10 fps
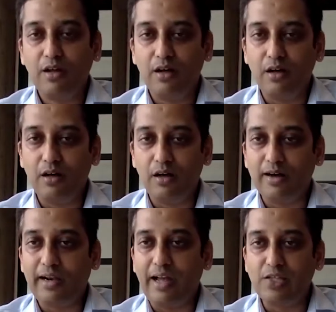a
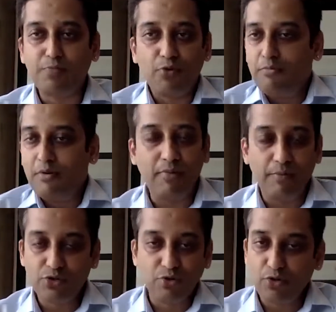client's problem,
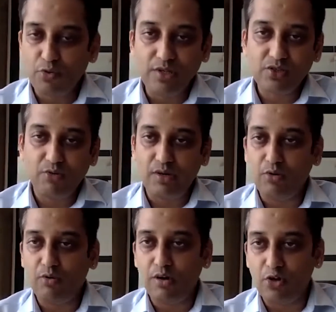I'm sure no one's going
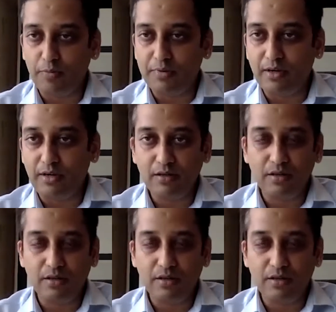to adopt it,